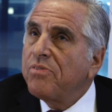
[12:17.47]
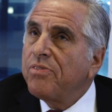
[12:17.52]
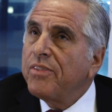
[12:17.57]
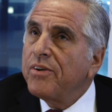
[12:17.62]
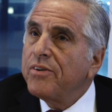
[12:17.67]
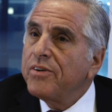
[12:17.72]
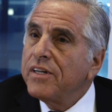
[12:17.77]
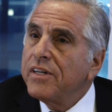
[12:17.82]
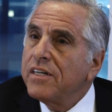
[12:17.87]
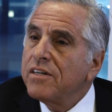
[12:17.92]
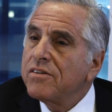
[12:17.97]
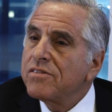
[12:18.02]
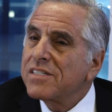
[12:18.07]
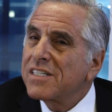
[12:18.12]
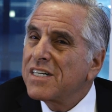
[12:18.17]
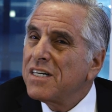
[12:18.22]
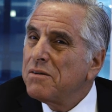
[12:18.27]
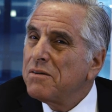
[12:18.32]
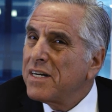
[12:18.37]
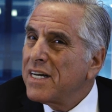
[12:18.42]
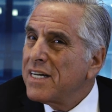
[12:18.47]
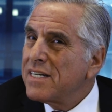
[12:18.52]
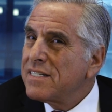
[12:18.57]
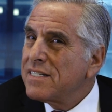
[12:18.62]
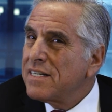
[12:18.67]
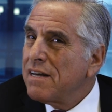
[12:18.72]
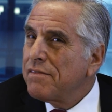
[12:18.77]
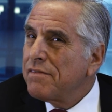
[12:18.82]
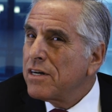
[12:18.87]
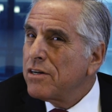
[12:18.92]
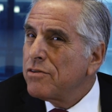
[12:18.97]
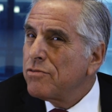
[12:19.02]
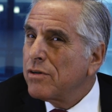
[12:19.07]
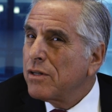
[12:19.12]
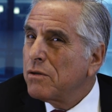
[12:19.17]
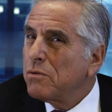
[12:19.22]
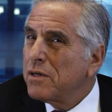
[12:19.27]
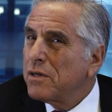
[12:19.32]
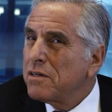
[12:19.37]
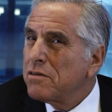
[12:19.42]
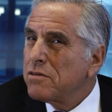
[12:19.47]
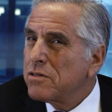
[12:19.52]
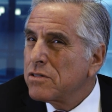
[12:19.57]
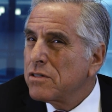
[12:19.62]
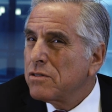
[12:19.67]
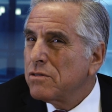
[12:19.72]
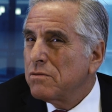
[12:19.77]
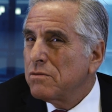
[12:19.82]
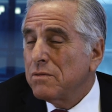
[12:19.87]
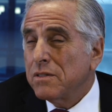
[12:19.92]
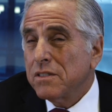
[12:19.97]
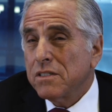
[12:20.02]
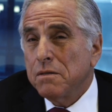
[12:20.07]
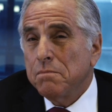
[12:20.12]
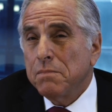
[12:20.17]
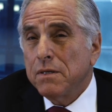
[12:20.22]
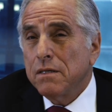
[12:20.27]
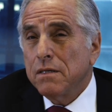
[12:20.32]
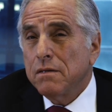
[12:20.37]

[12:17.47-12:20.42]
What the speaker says: 30 years ago it had 700 lawyers, so it must have been...